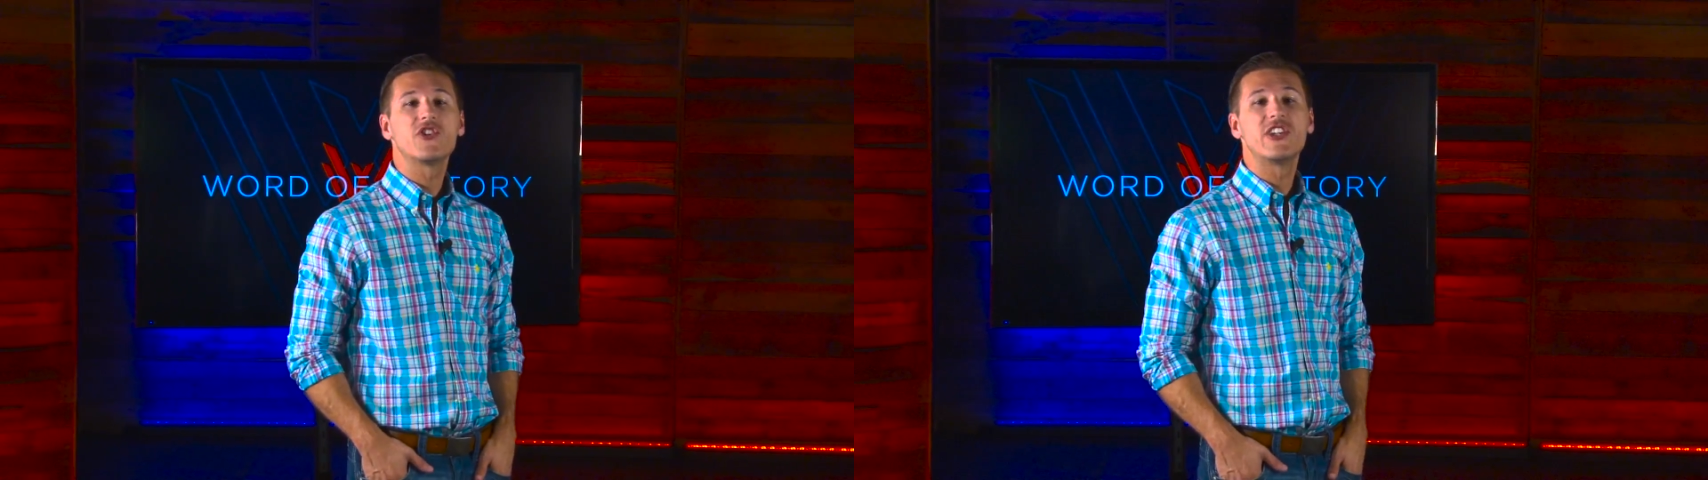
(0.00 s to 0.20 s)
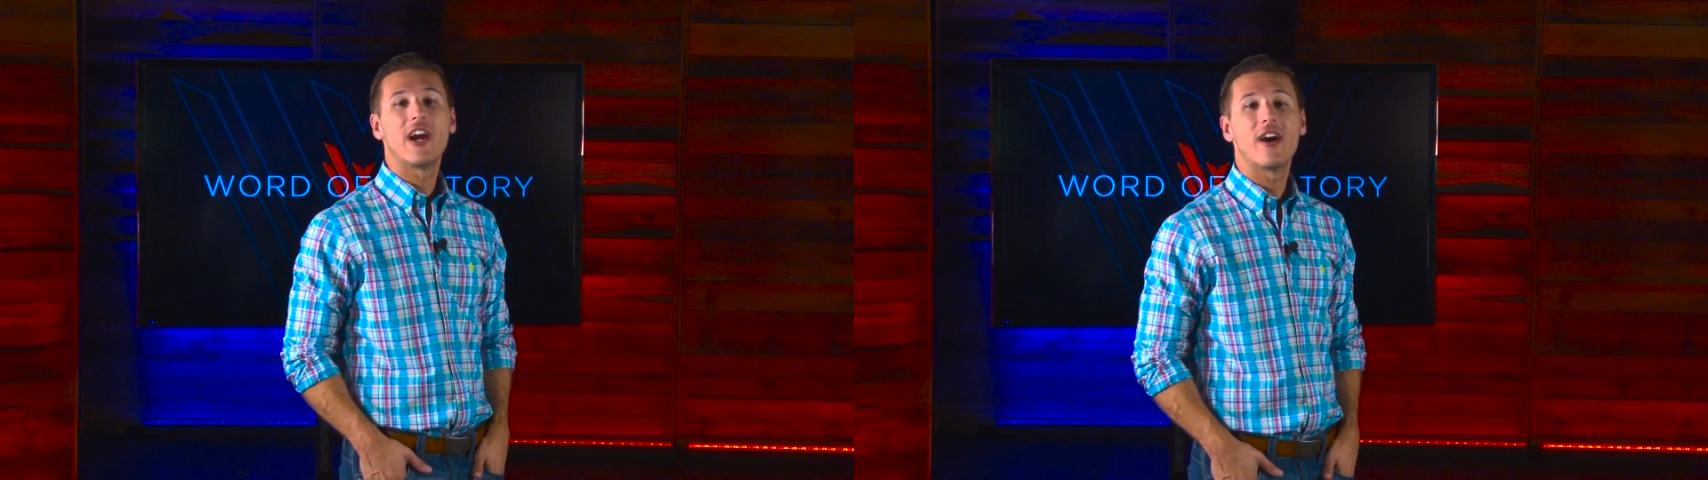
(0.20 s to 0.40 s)

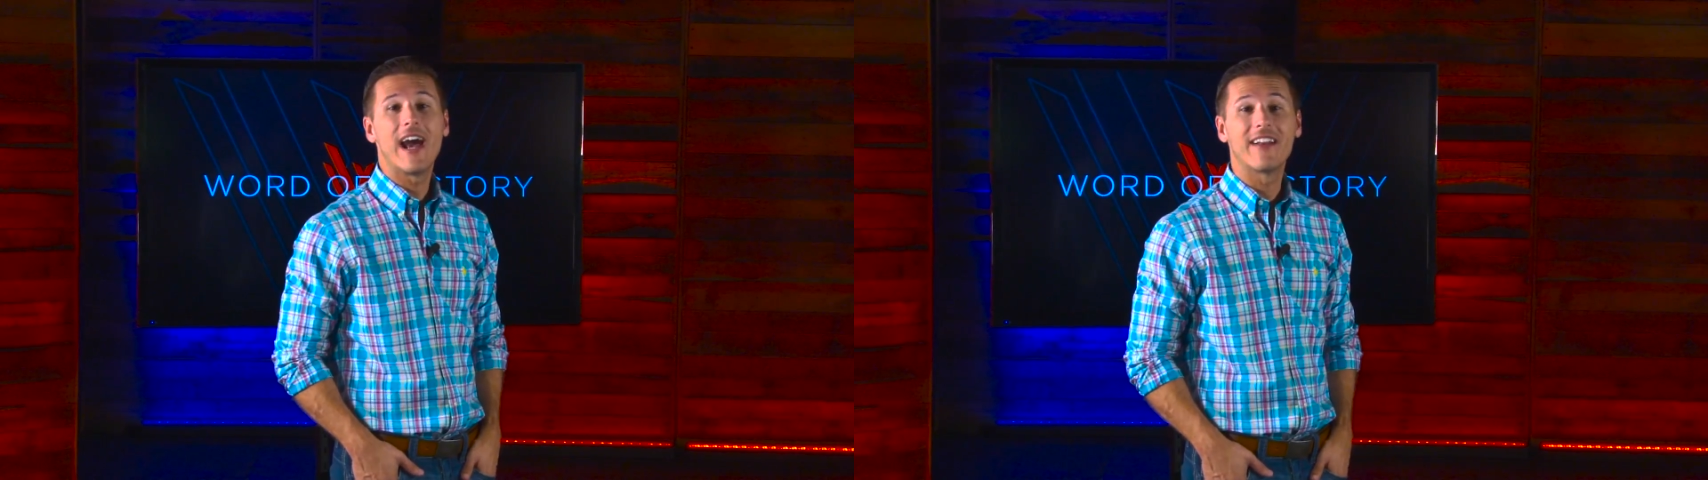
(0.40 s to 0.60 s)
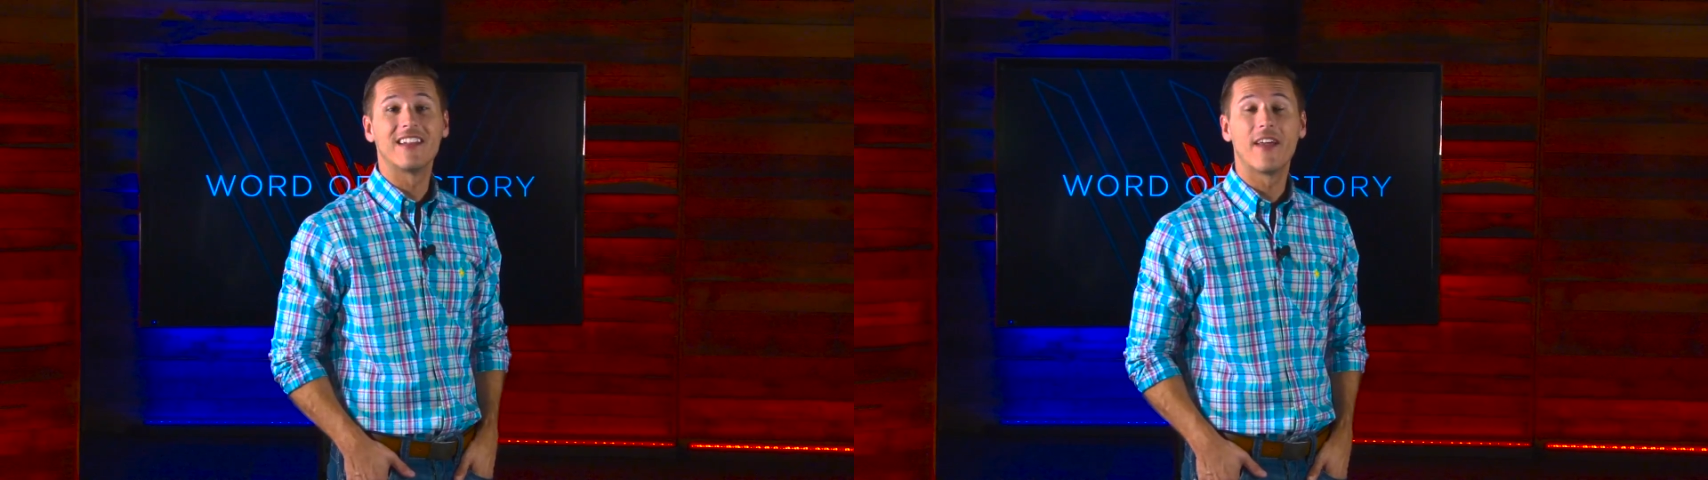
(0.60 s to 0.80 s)
share
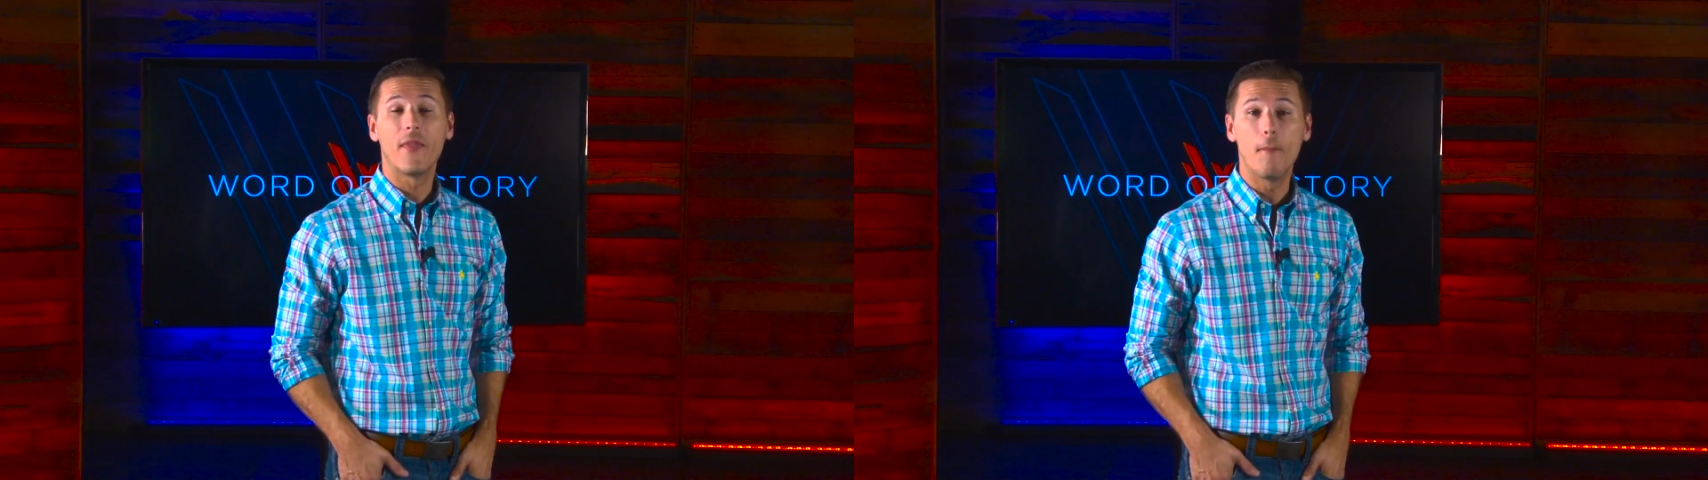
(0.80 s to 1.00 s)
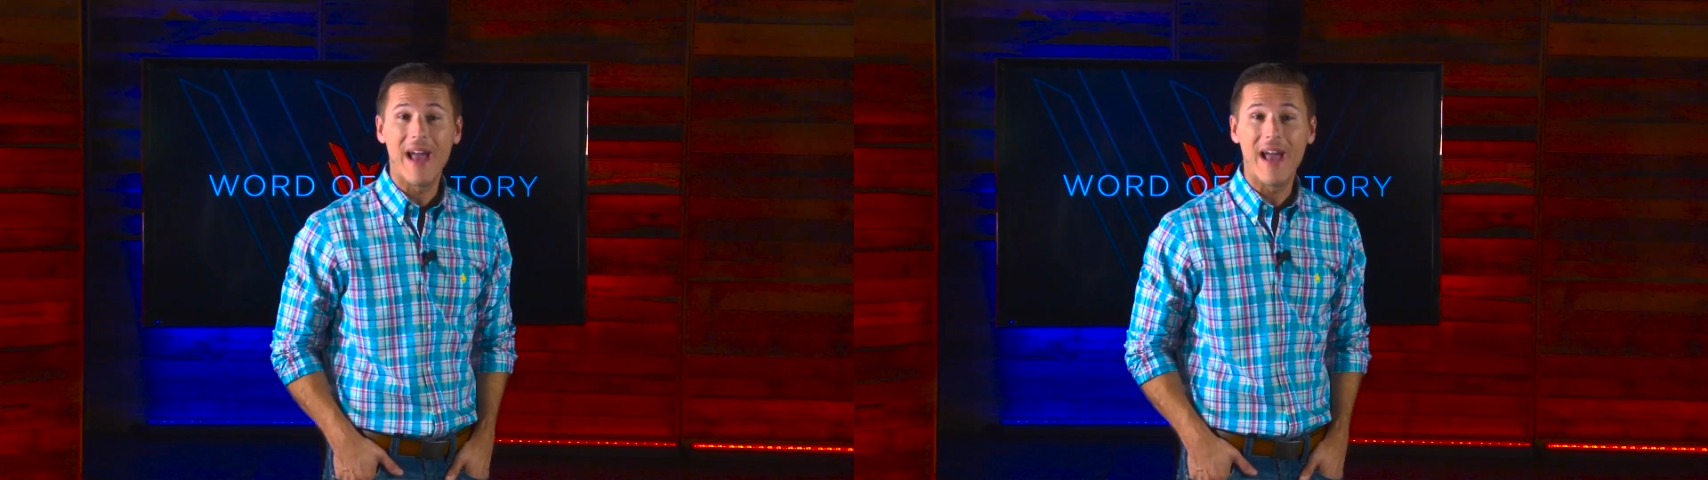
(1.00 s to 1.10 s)
how to let the